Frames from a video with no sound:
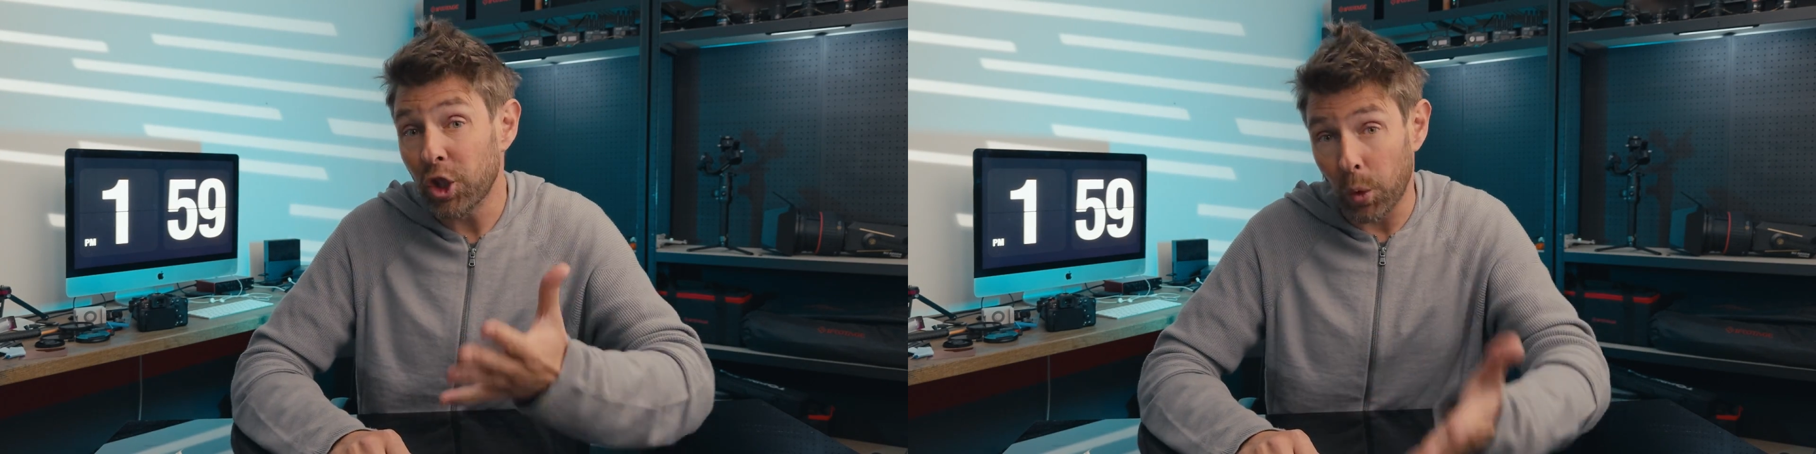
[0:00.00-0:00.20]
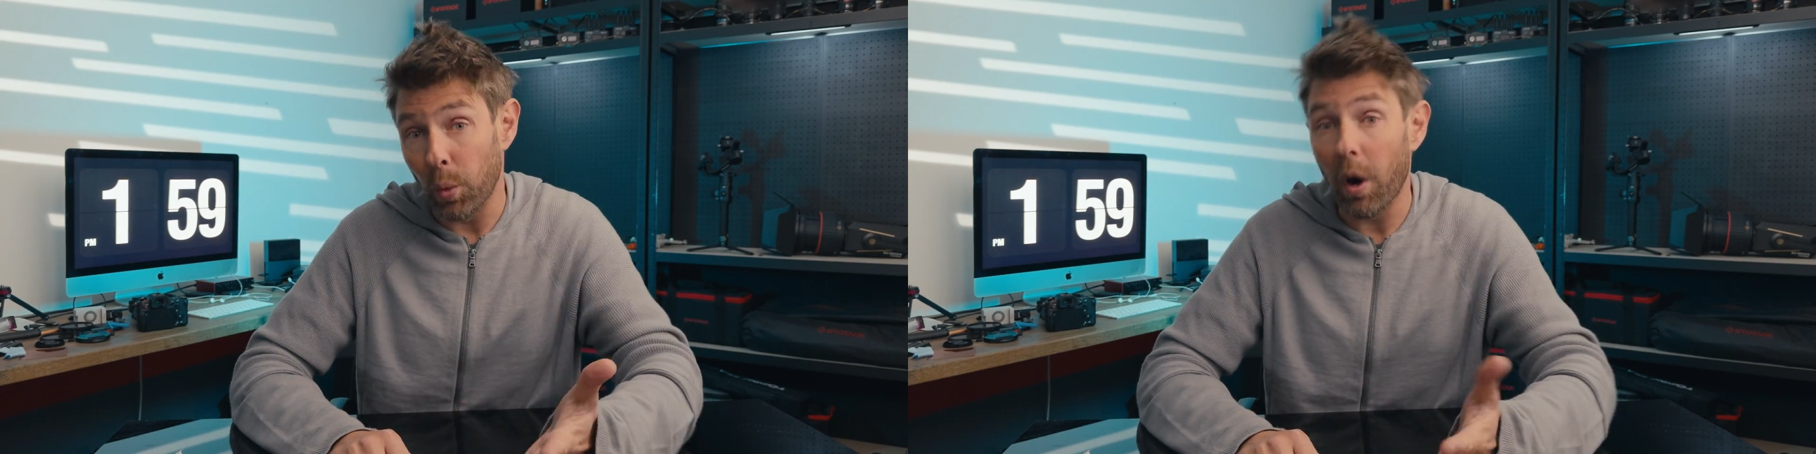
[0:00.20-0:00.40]

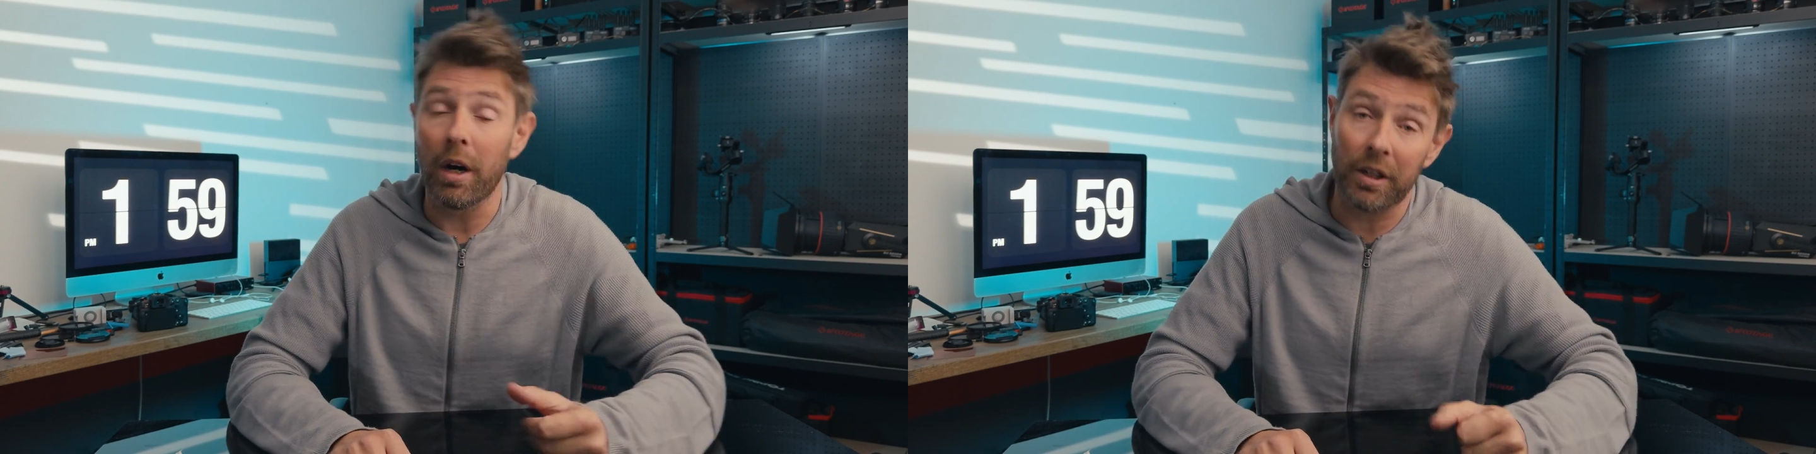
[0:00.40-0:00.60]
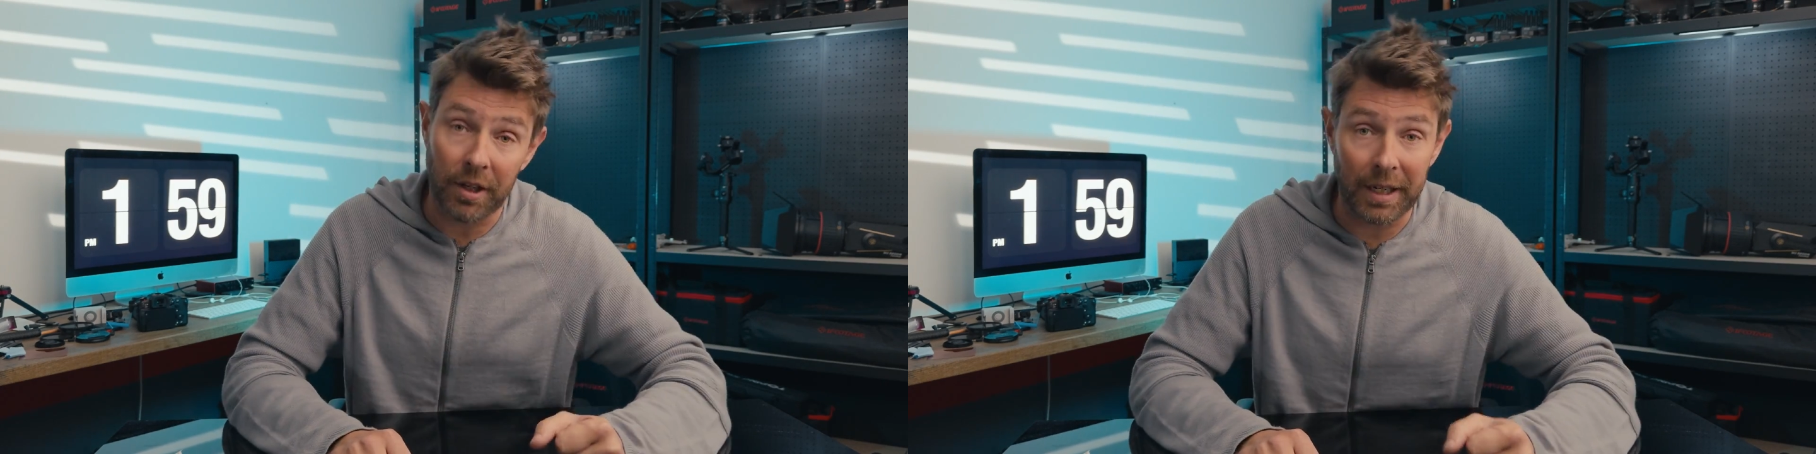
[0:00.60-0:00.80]
you
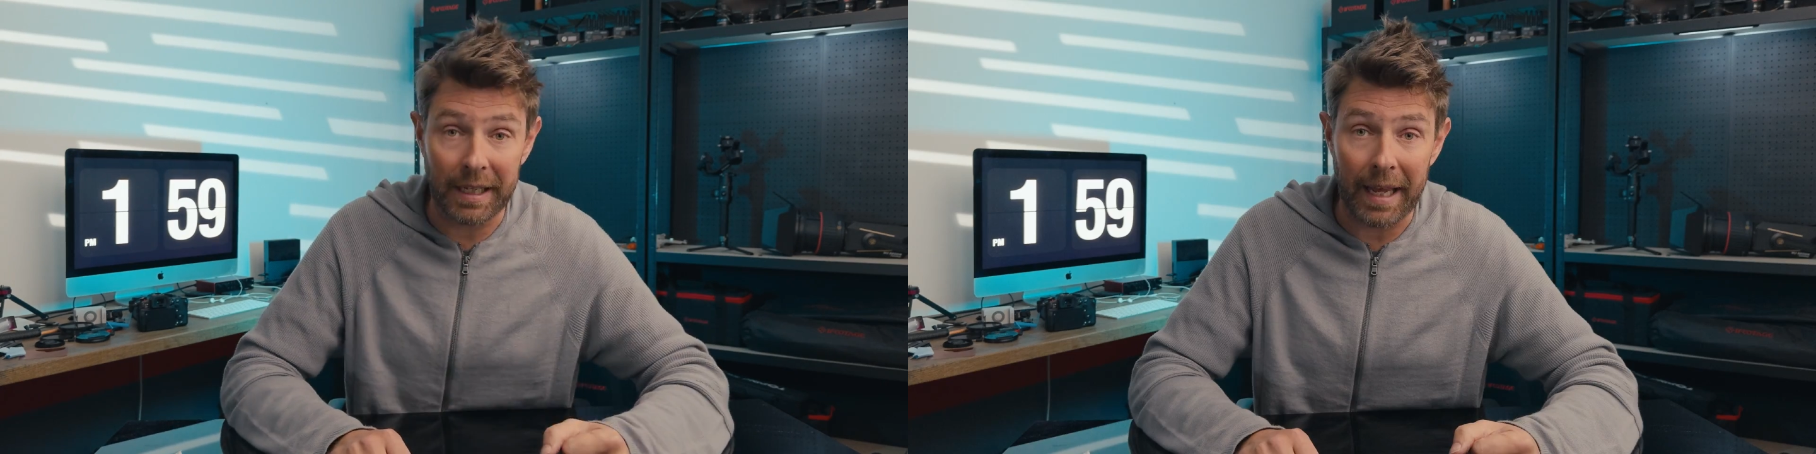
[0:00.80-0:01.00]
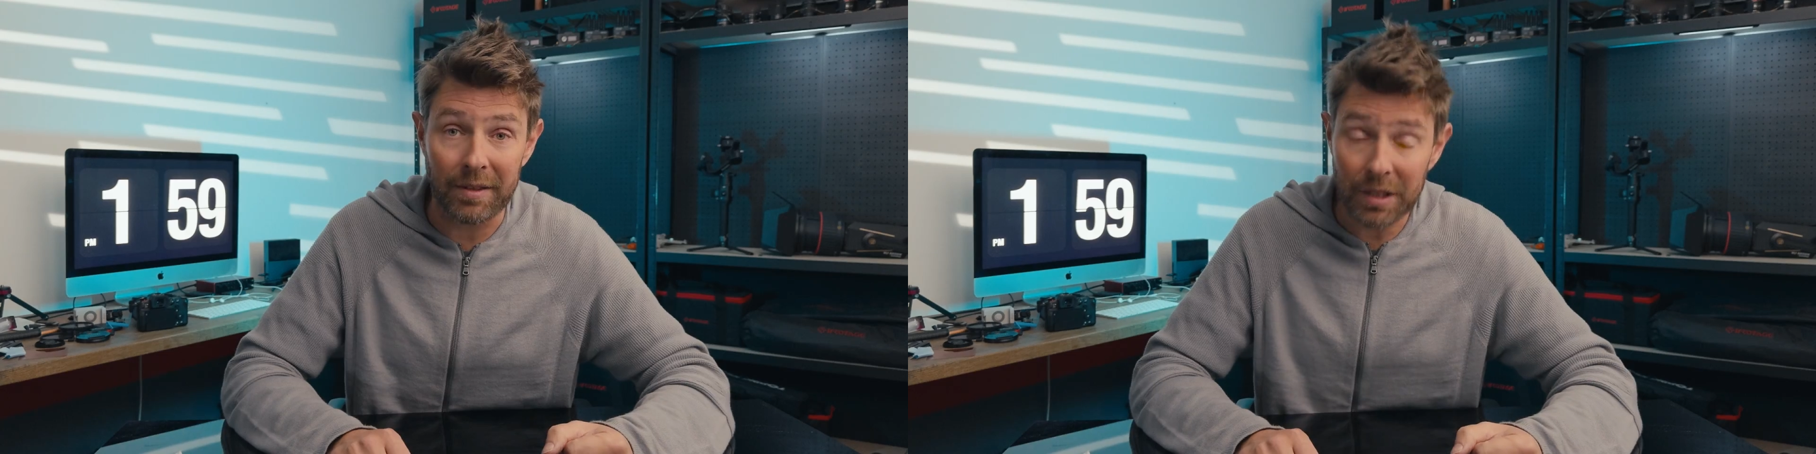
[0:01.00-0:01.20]
are gonna
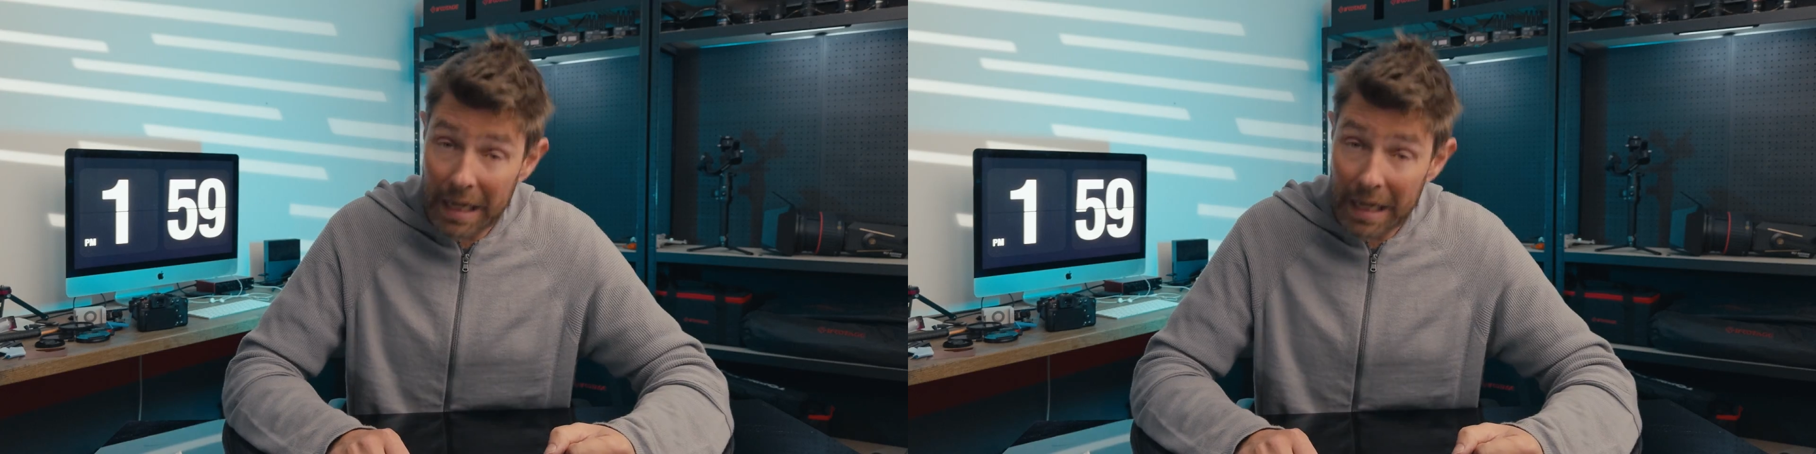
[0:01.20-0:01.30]
get.